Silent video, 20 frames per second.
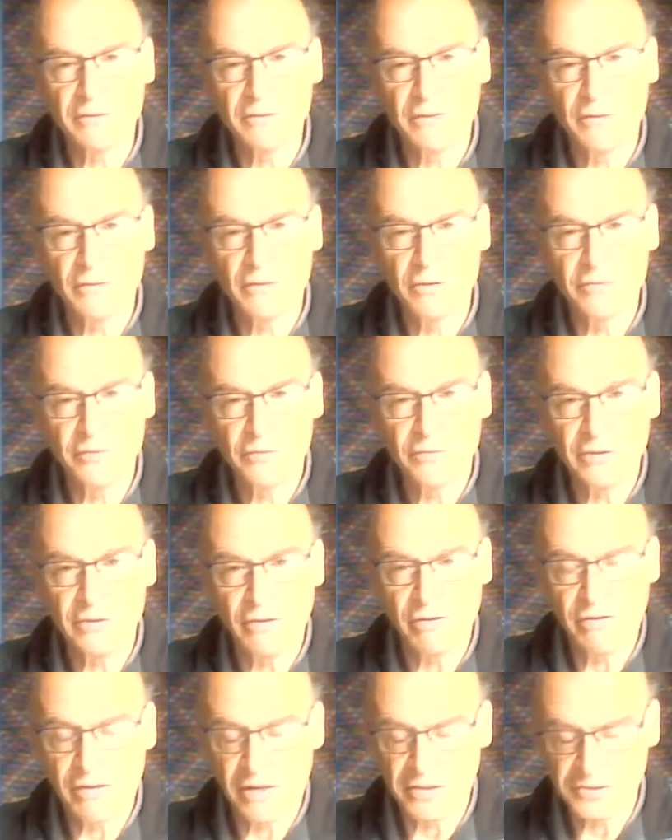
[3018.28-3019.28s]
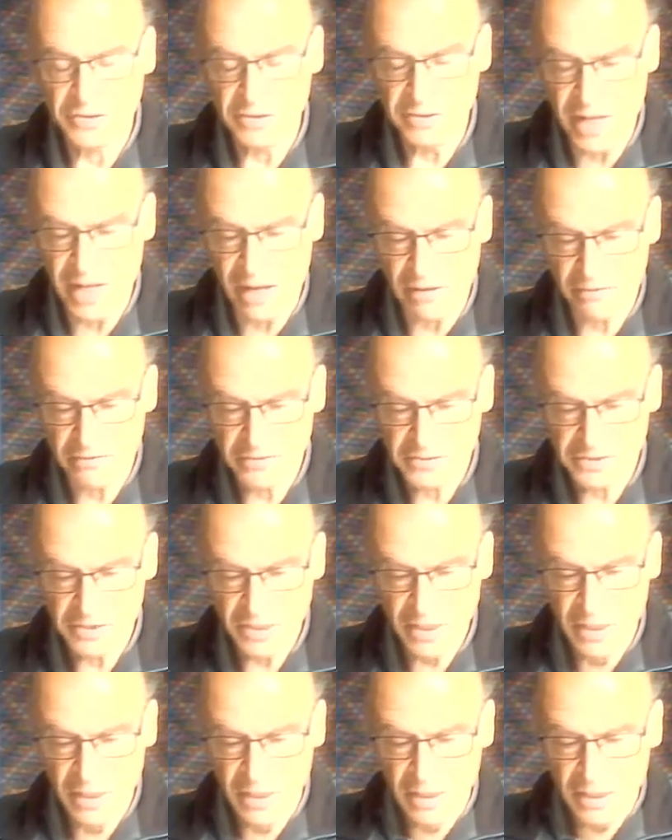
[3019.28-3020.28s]
over 20,000 deaths.
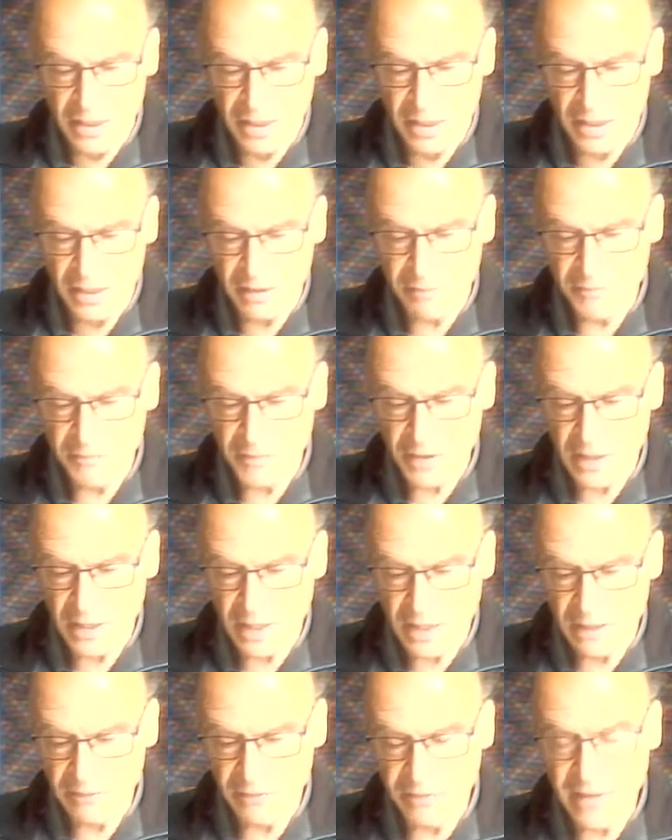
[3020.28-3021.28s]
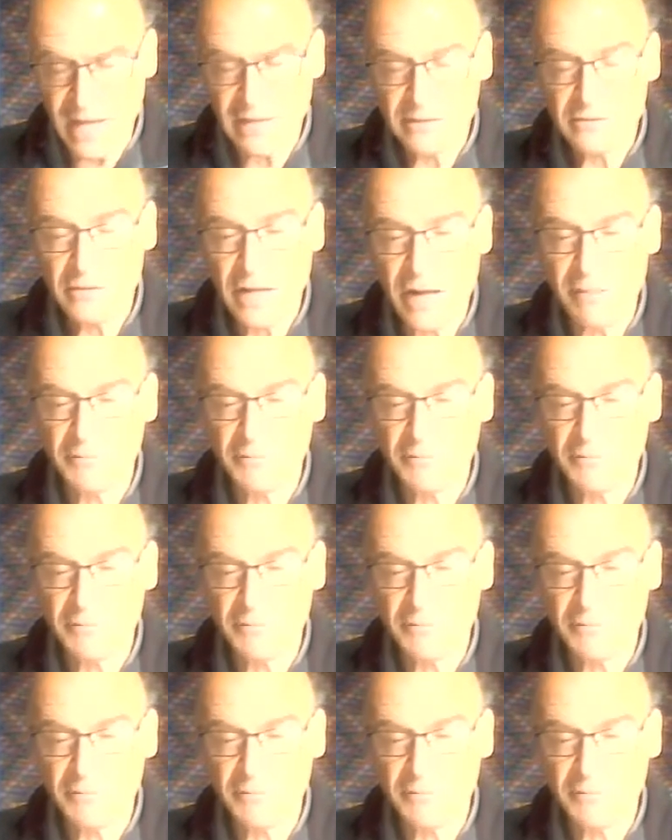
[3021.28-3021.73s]
And that happens